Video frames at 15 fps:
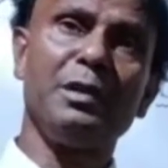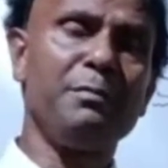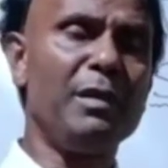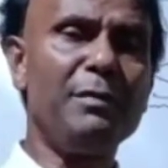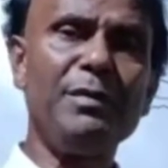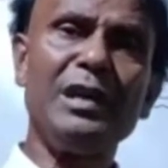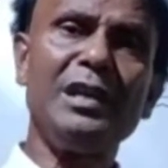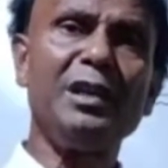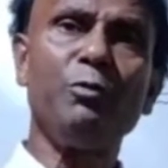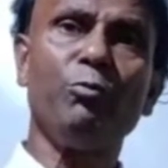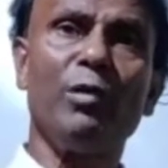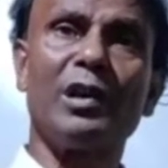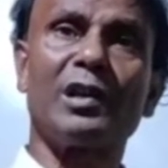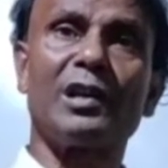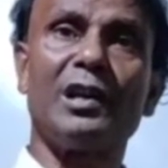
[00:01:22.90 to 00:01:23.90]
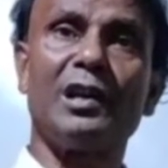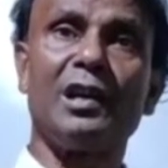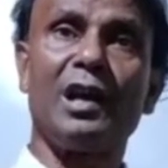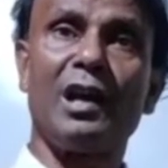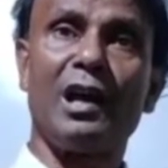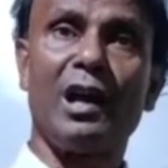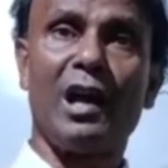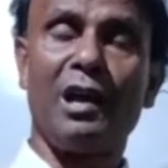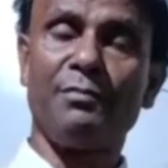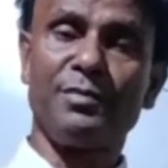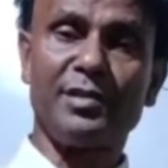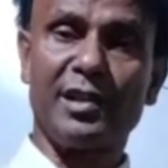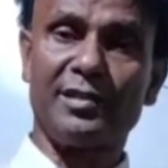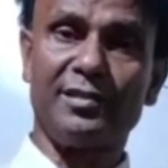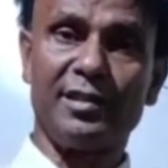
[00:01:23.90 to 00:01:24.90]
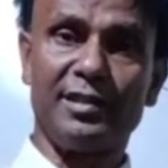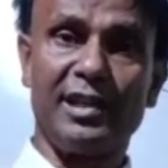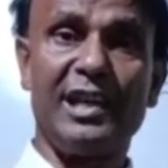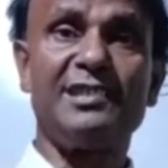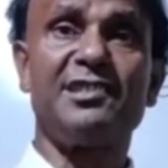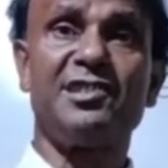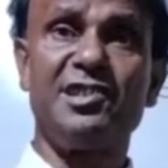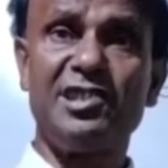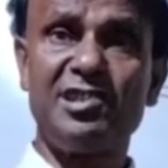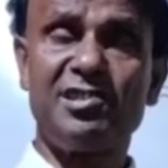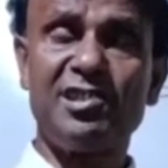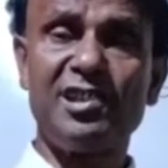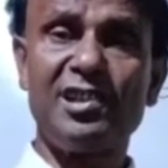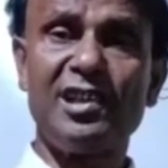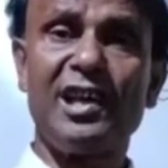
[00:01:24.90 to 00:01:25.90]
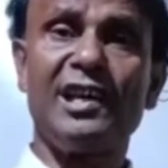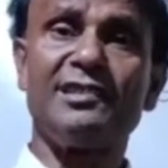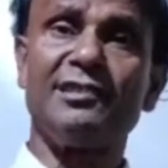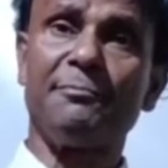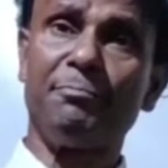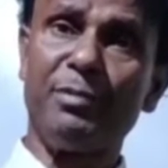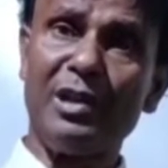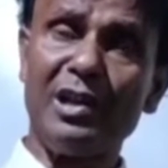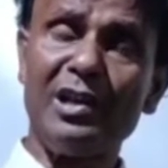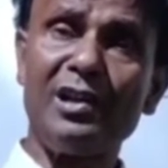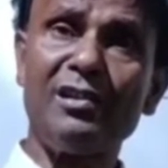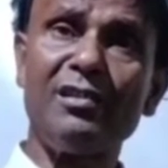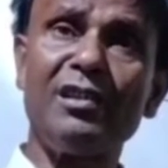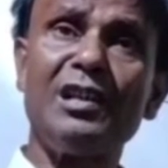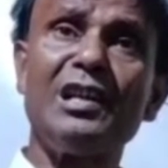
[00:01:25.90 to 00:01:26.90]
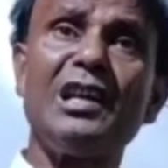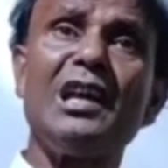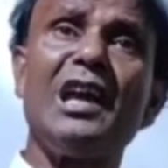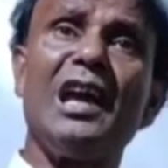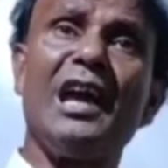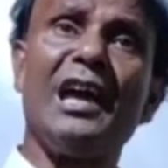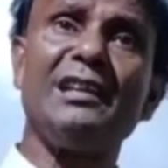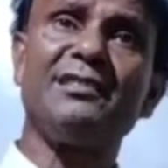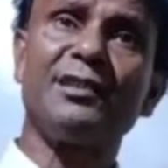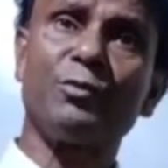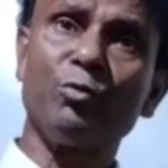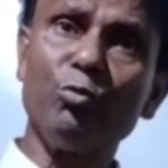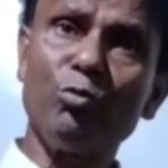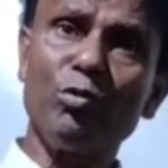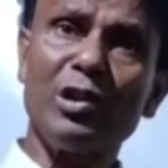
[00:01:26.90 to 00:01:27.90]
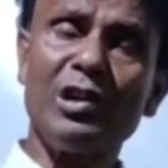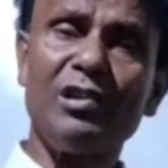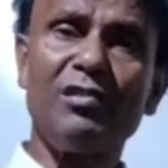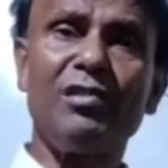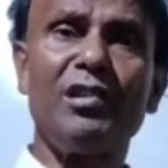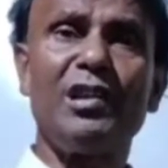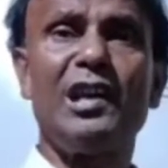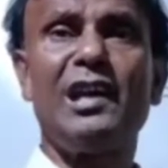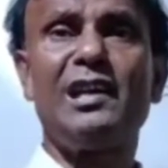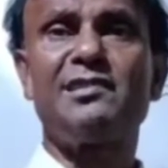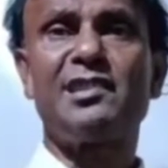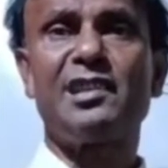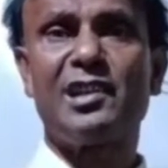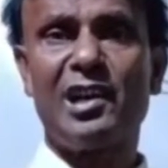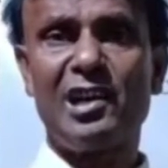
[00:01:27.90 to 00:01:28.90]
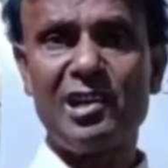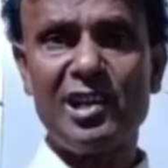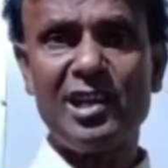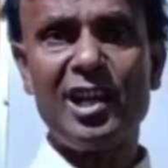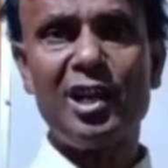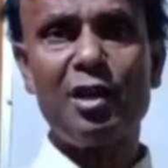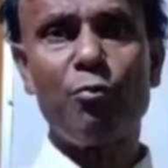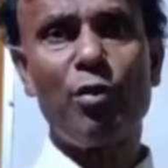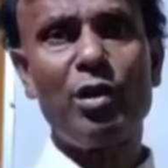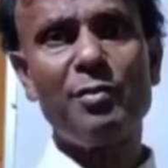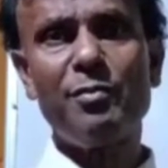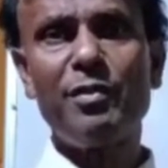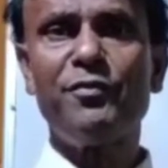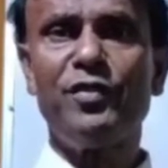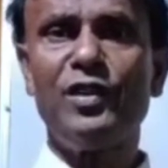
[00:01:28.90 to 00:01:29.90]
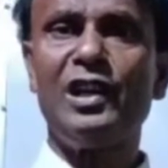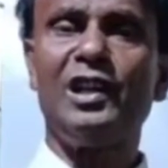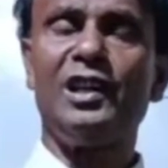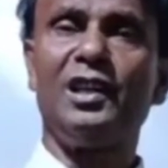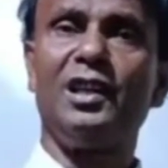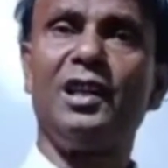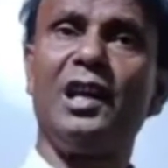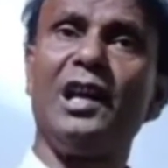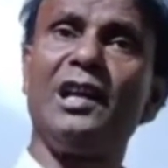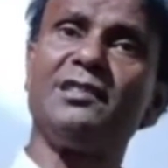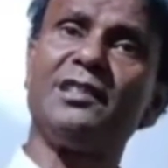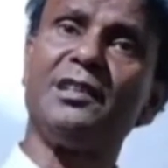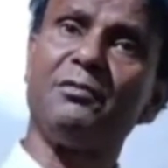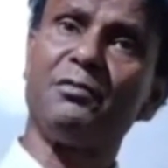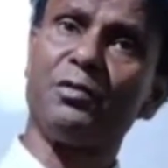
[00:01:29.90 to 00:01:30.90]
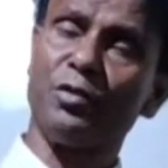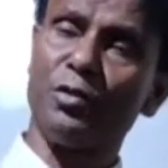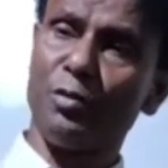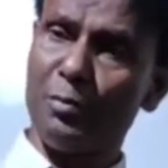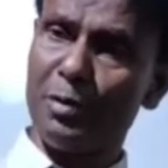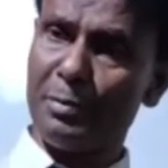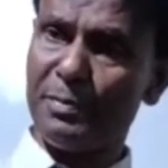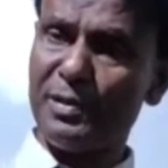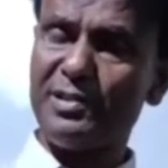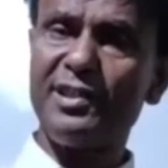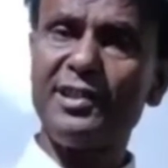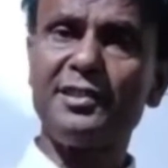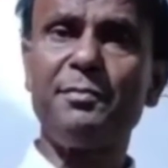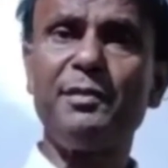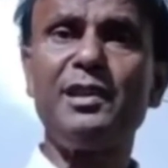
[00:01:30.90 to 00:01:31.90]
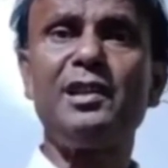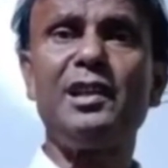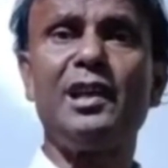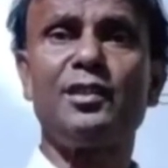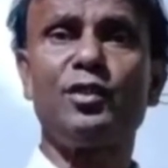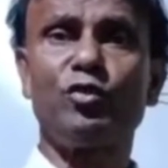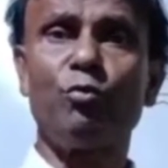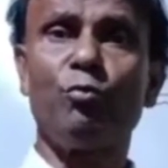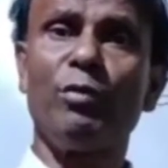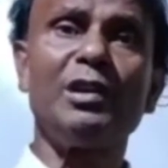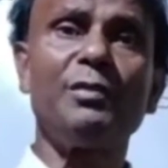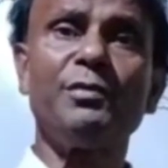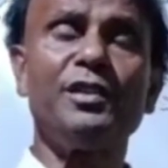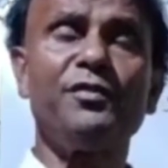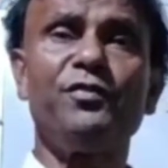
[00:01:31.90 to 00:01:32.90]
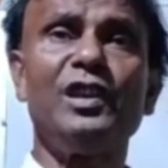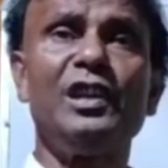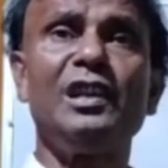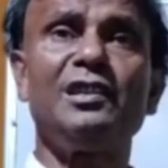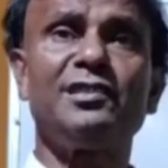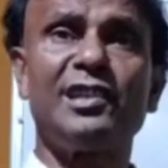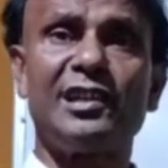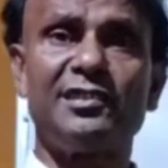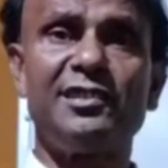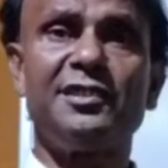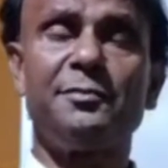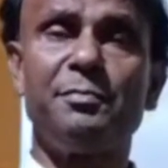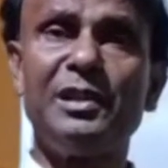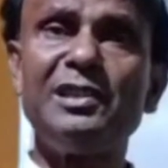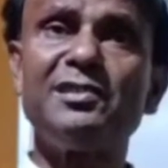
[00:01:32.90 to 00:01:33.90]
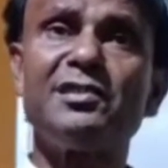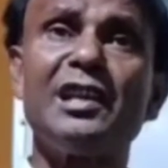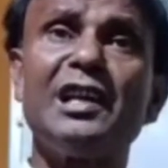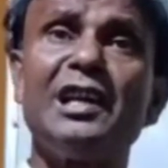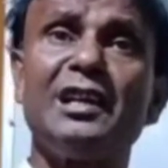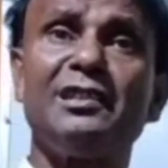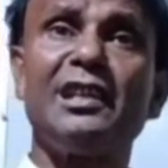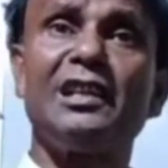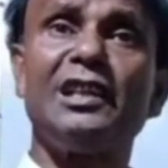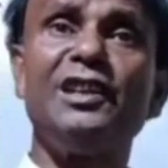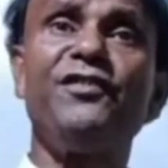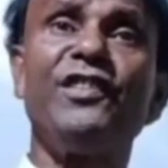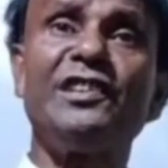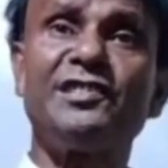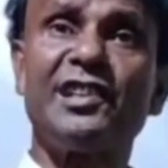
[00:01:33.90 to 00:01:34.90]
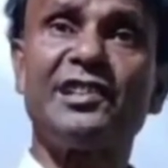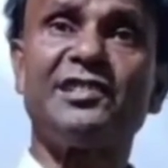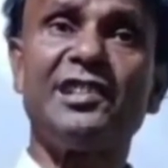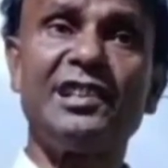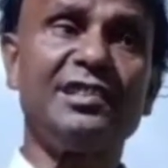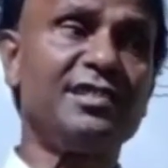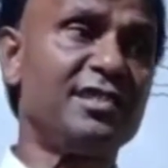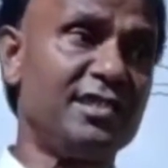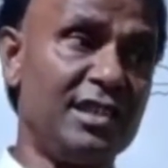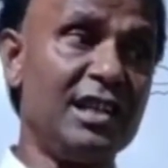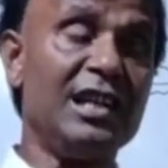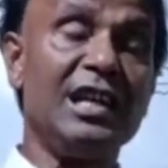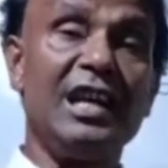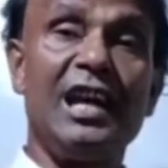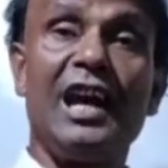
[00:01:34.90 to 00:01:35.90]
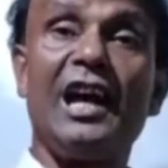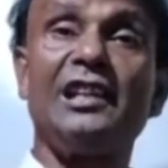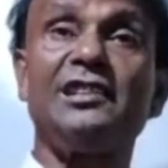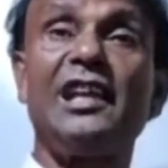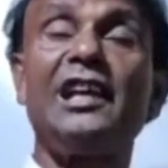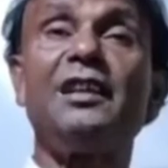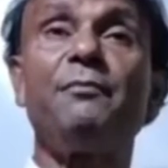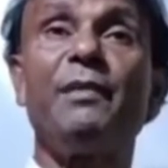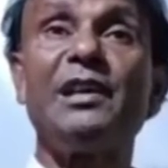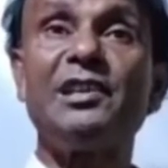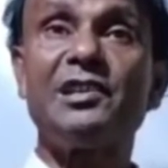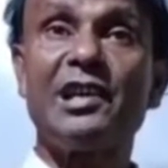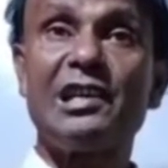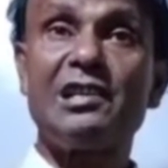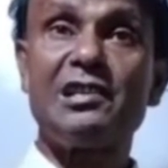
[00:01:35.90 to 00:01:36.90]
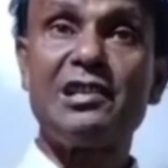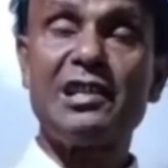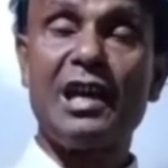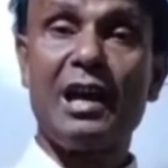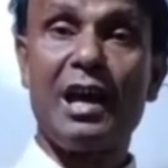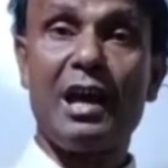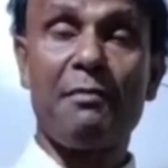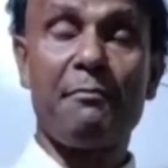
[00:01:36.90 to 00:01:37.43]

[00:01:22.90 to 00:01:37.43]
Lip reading: Maybe any work, I'm success. As a teacher, as a player, as a cooker, as a gardener, whatever field, as a businessman, as a show, whatever the field, success means that if I success, then my country,